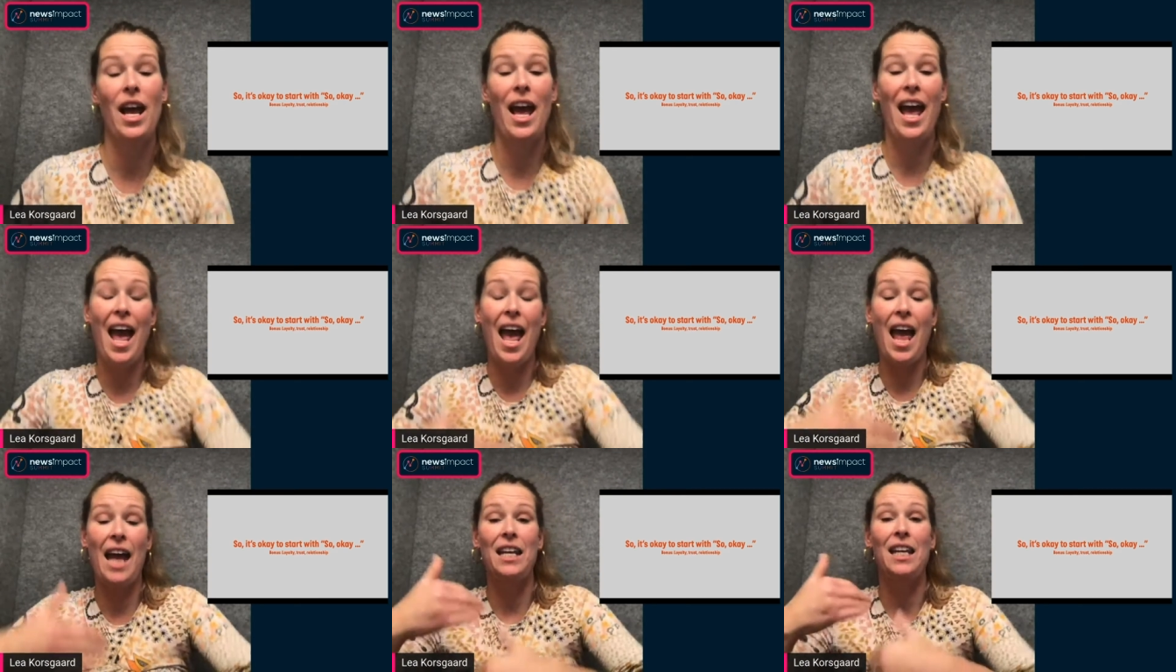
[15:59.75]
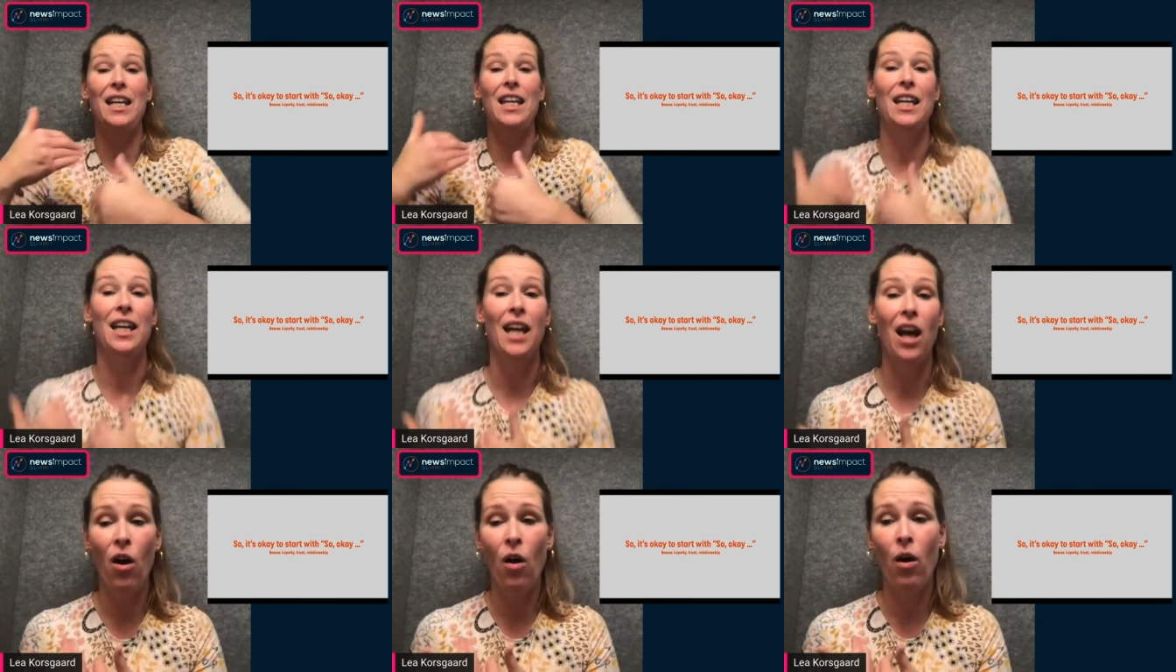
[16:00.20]
and
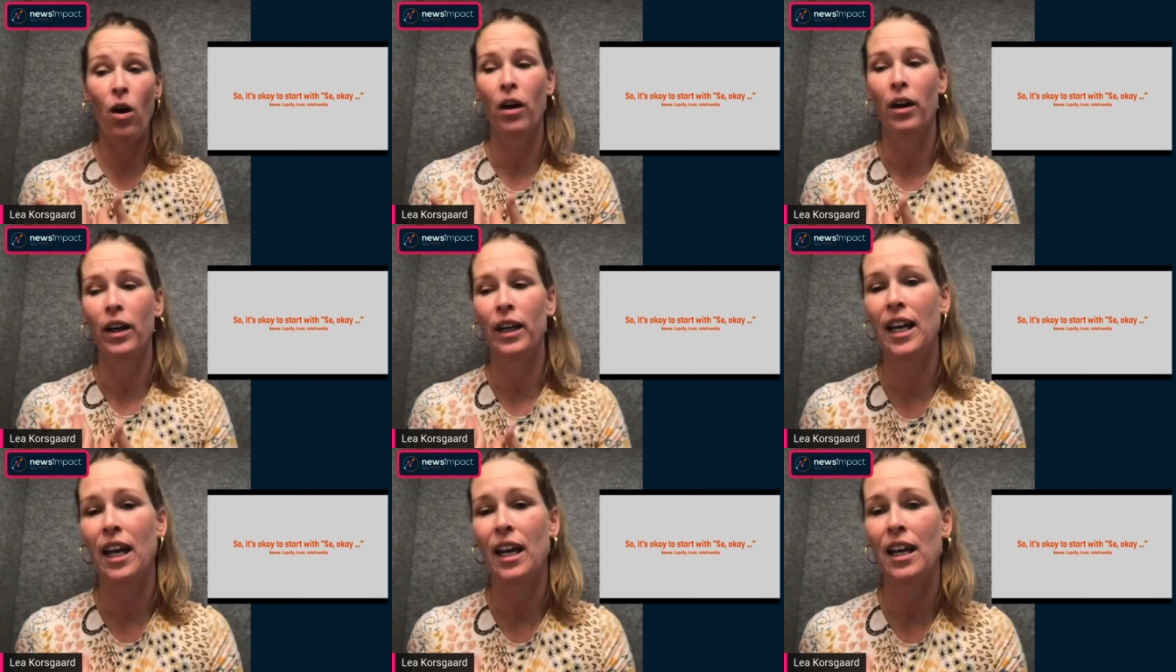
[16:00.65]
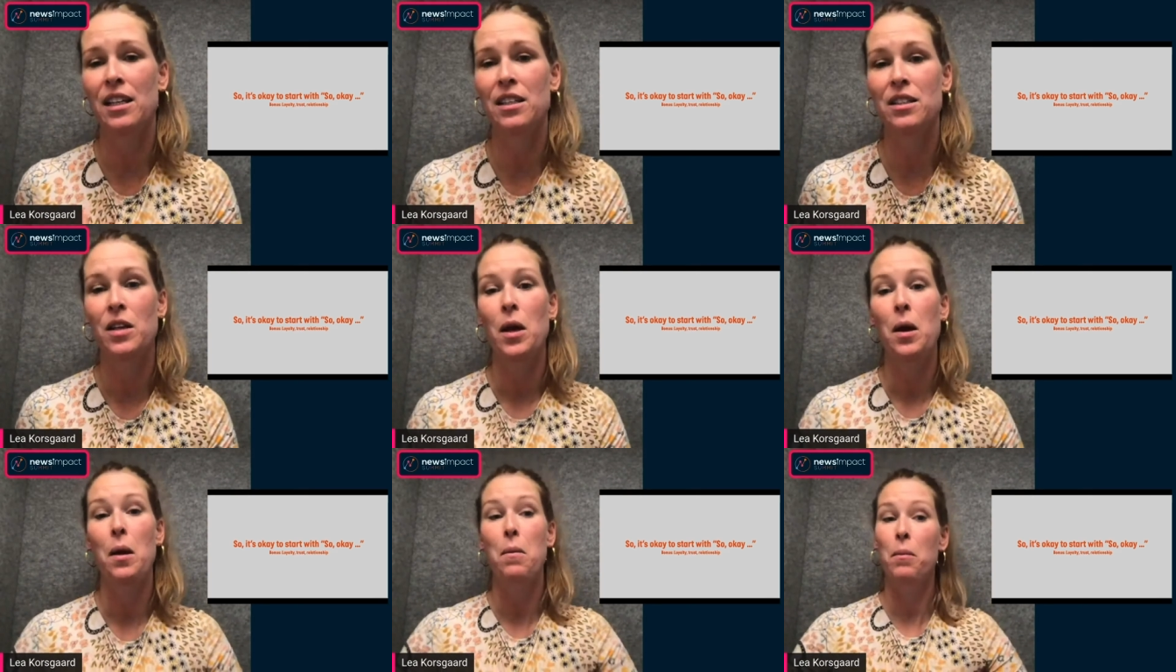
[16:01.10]
in our case,
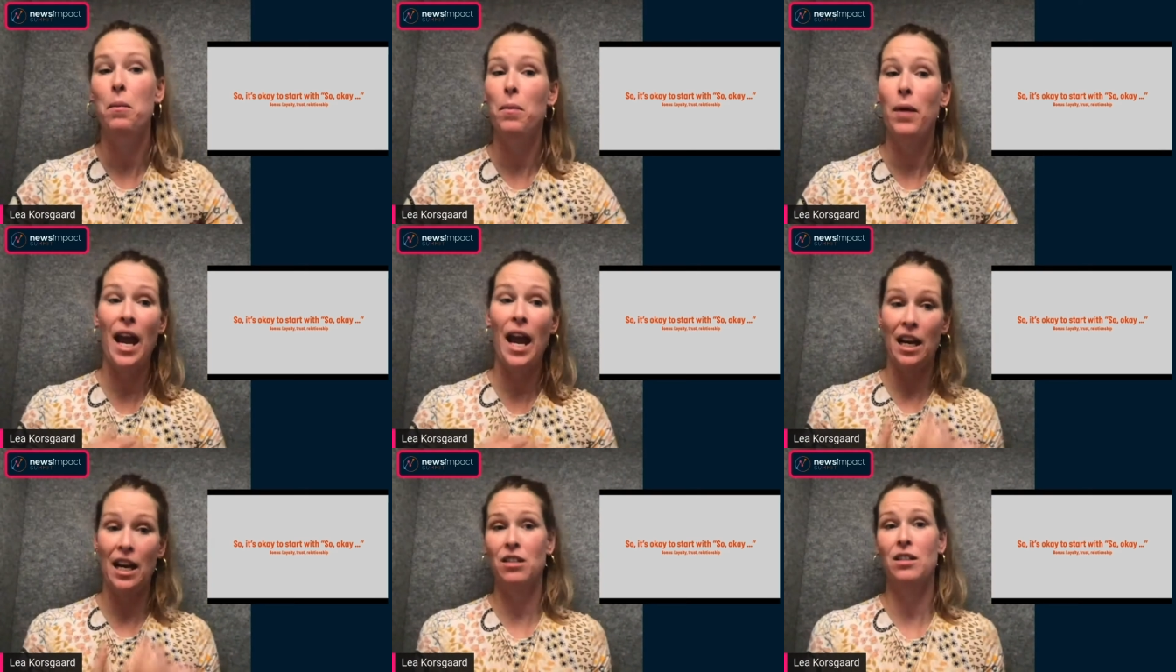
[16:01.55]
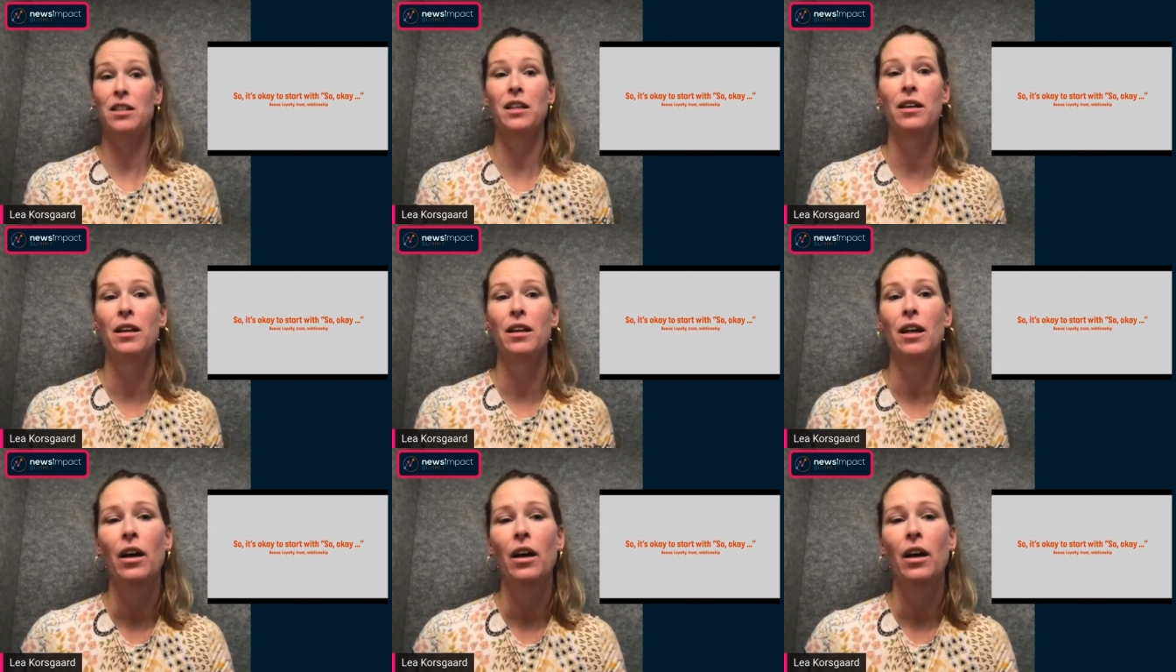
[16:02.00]
actually